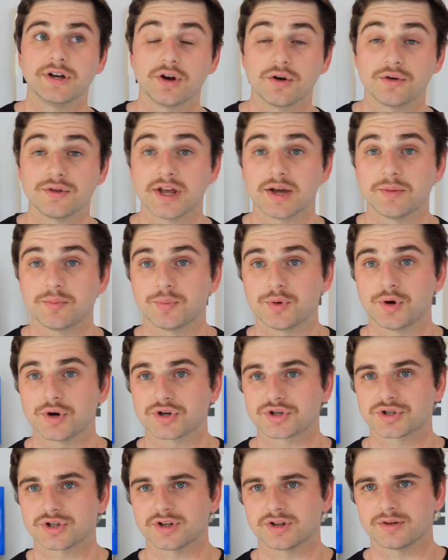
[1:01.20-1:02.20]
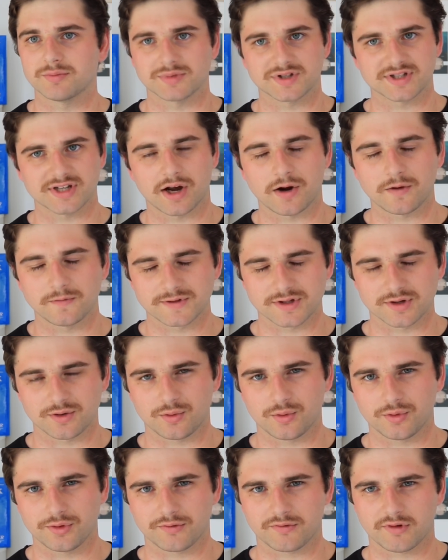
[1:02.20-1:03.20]
We know that Berkshire themselves are
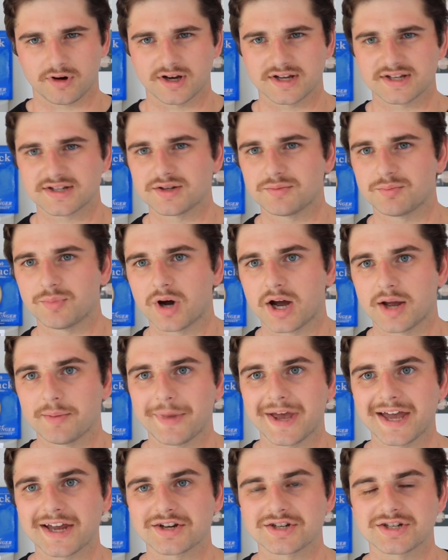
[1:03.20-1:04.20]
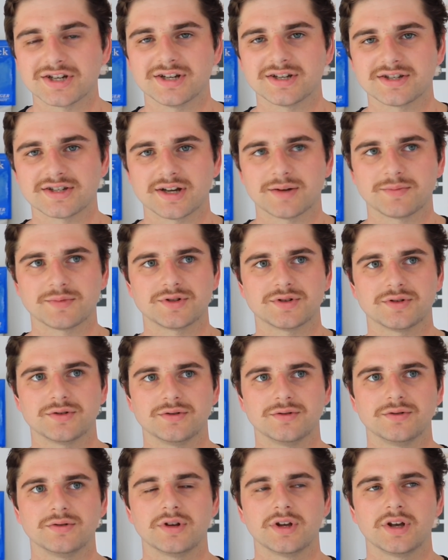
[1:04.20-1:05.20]
authorized to buy back shares up
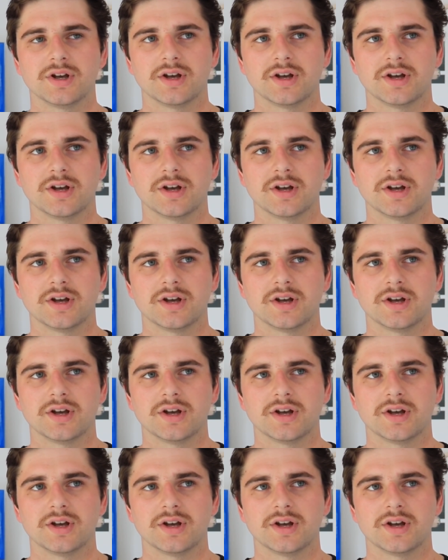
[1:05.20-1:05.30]
to,